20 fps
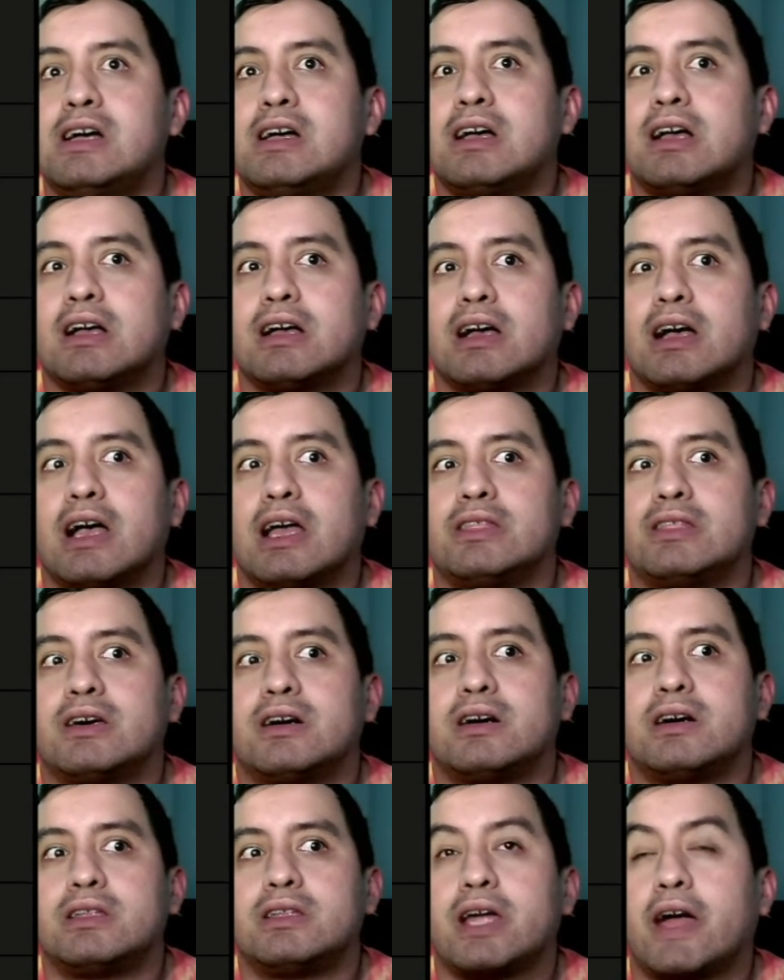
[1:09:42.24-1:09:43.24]
and
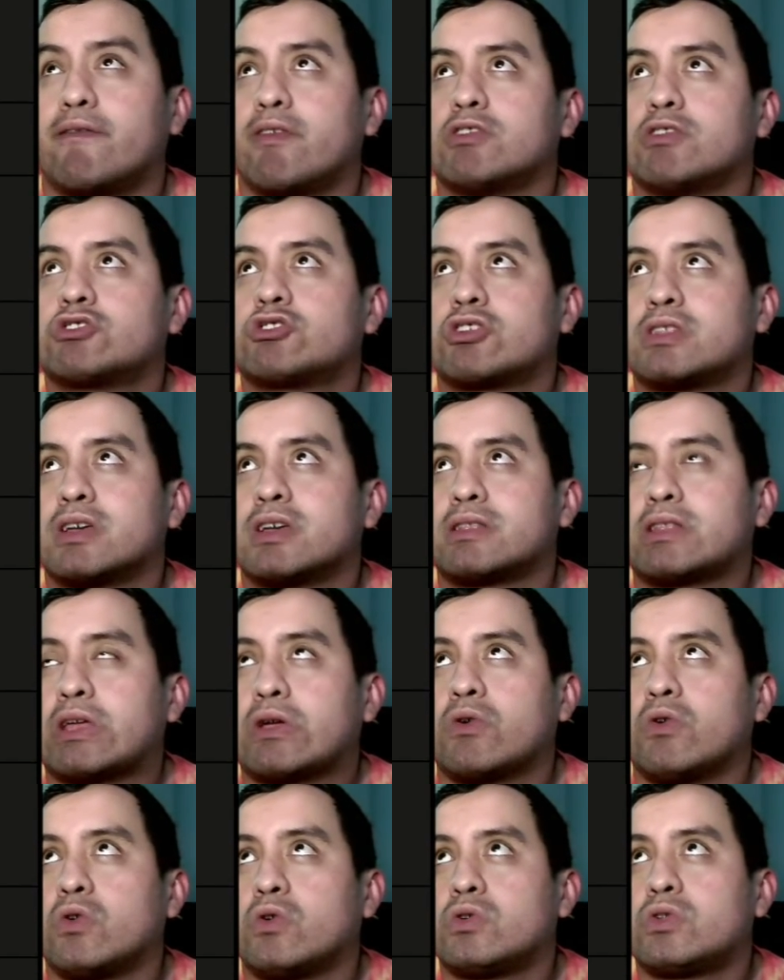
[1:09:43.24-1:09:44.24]
the diversity that they
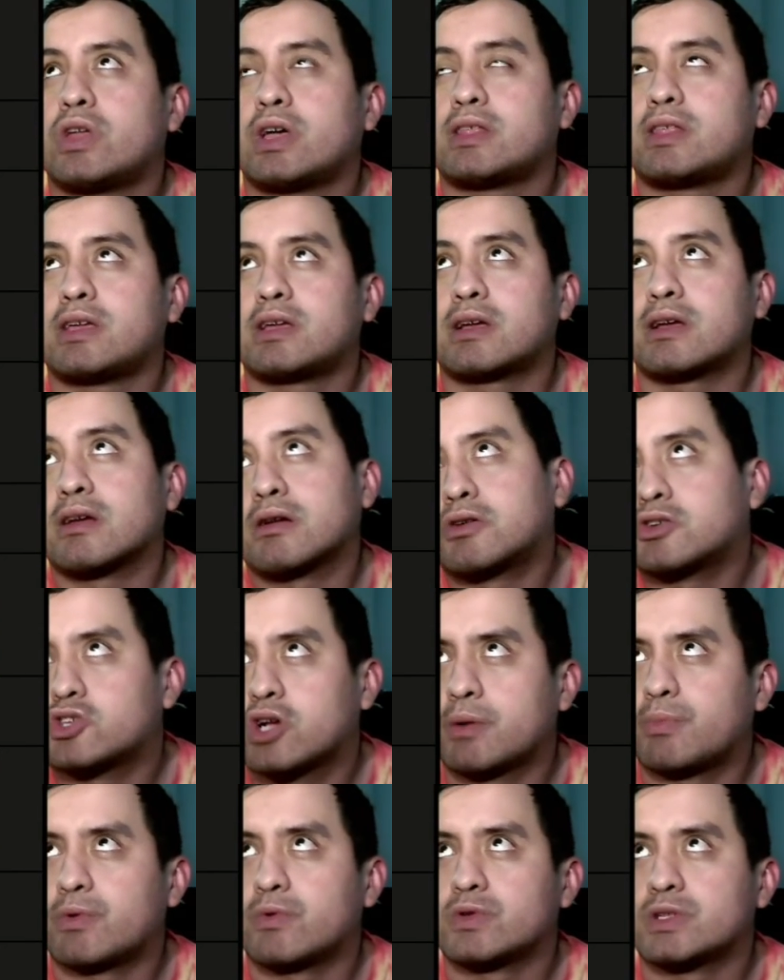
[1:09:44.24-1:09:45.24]
hold. I think Chopper was an